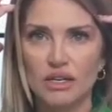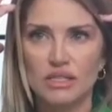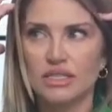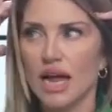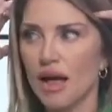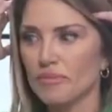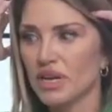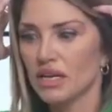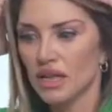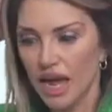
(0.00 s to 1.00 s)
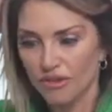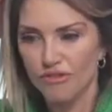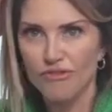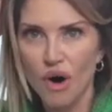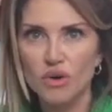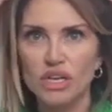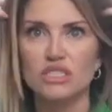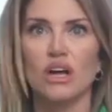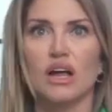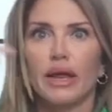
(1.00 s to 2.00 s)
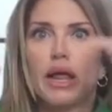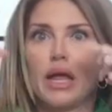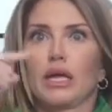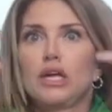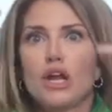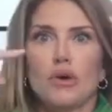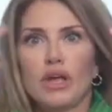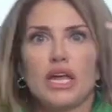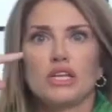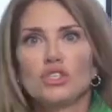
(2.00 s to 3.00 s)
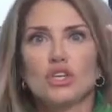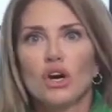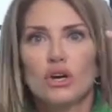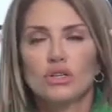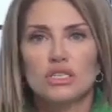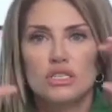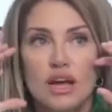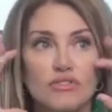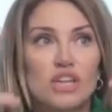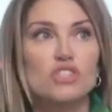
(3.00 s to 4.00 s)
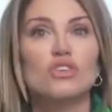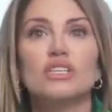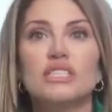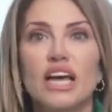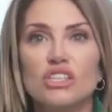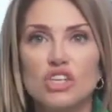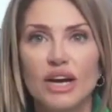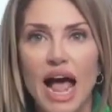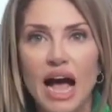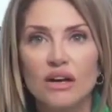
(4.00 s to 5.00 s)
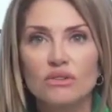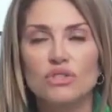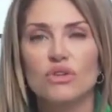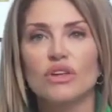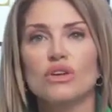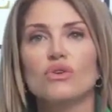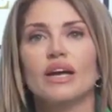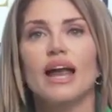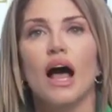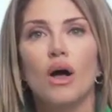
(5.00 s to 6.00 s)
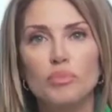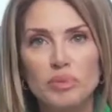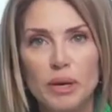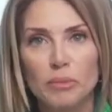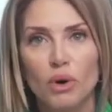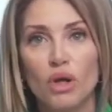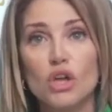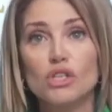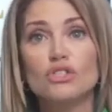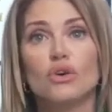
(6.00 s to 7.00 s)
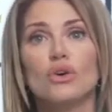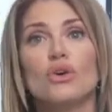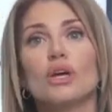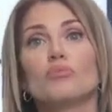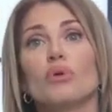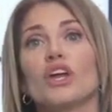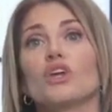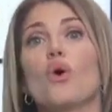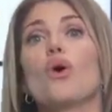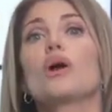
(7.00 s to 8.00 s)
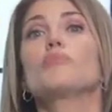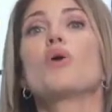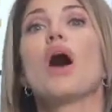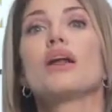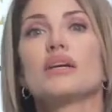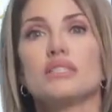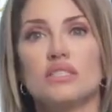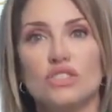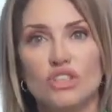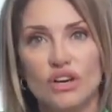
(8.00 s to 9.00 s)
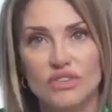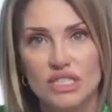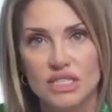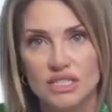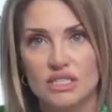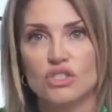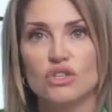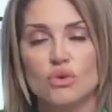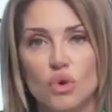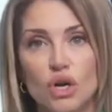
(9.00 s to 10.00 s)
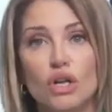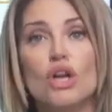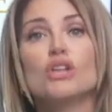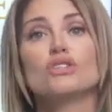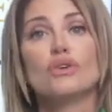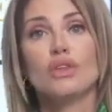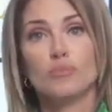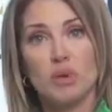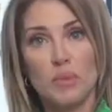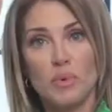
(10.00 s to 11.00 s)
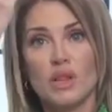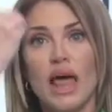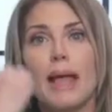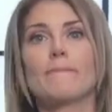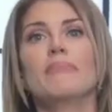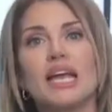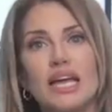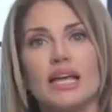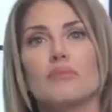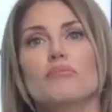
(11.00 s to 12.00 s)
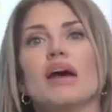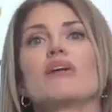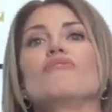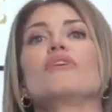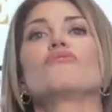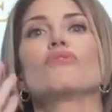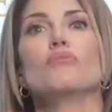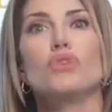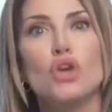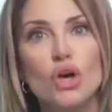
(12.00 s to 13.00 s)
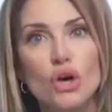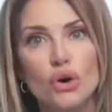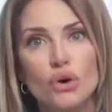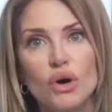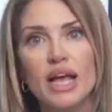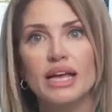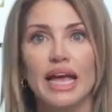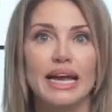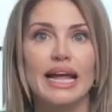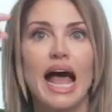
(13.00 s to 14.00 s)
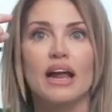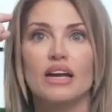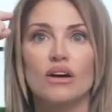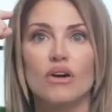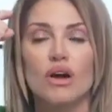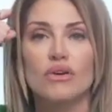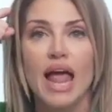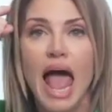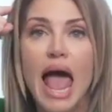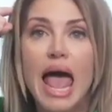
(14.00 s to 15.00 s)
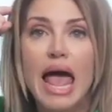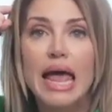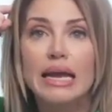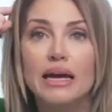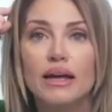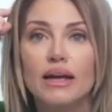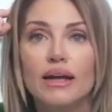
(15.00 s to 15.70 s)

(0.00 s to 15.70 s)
Stop being like focused on, you know, internal stuff. Get your attention out so that you can help people, so you can bring your products and services into the world so that people like me can benefit from you getting out of your own head